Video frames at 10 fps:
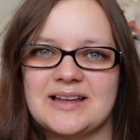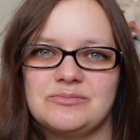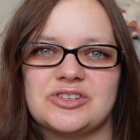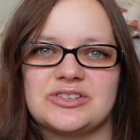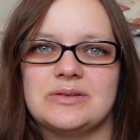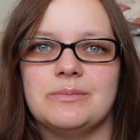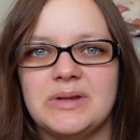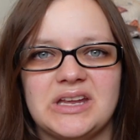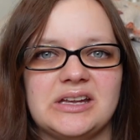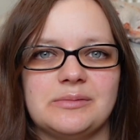I'm just
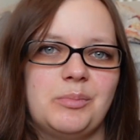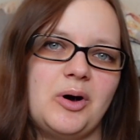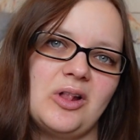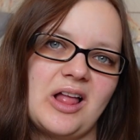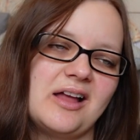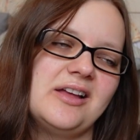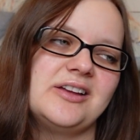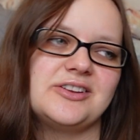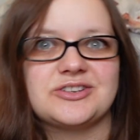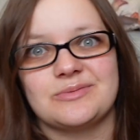me, Paula,
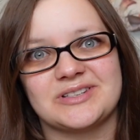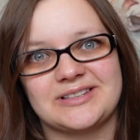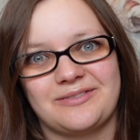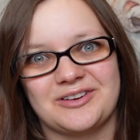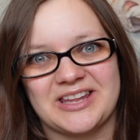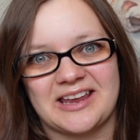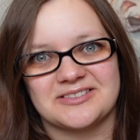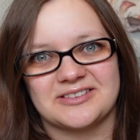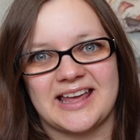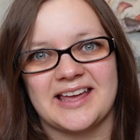share my stuff on the
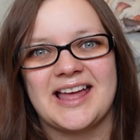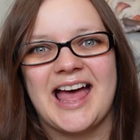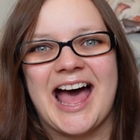internet